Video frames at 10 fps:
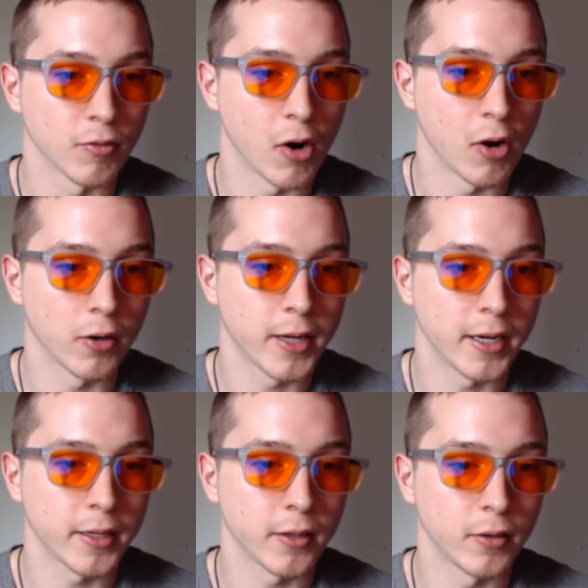Raw
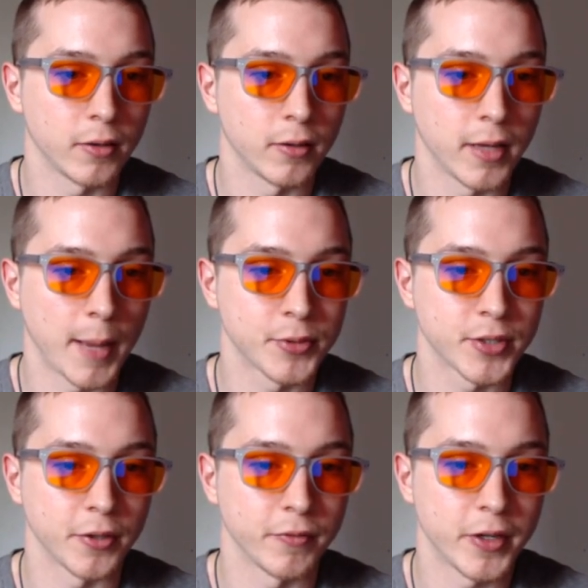organic apple
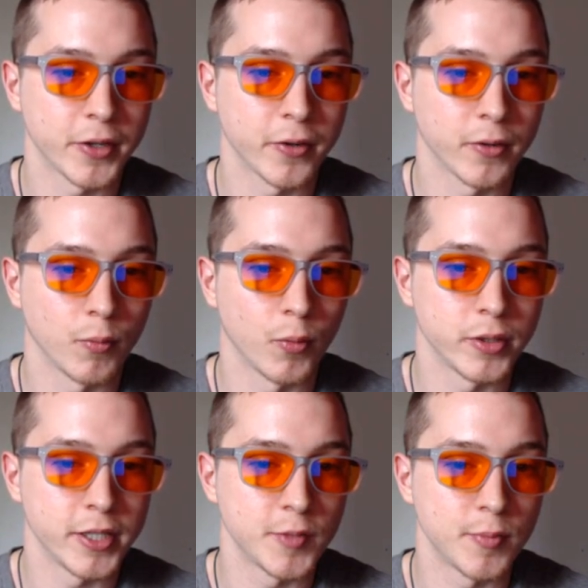cider vinegar,
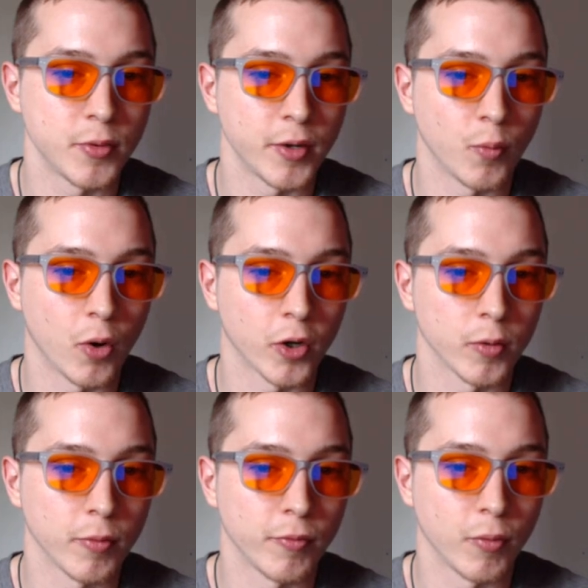1 teaspoon in
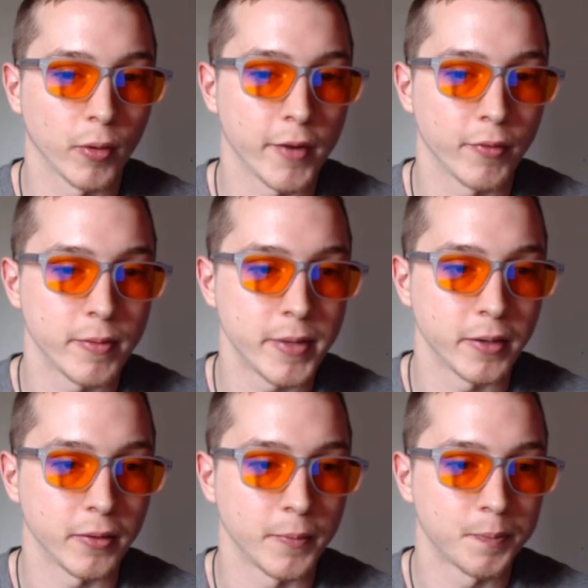water before every
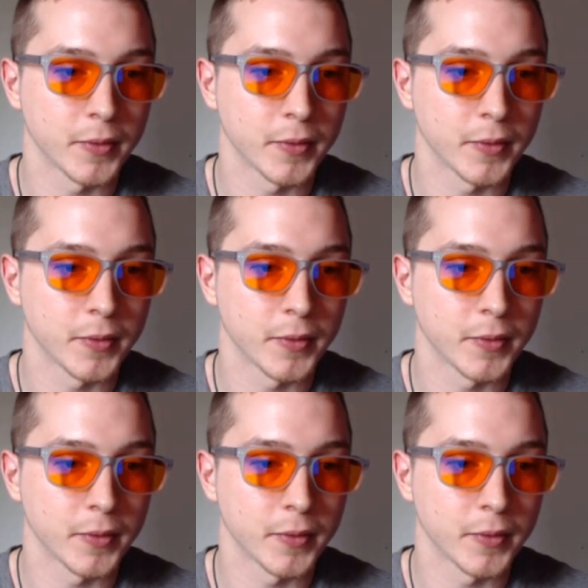meal.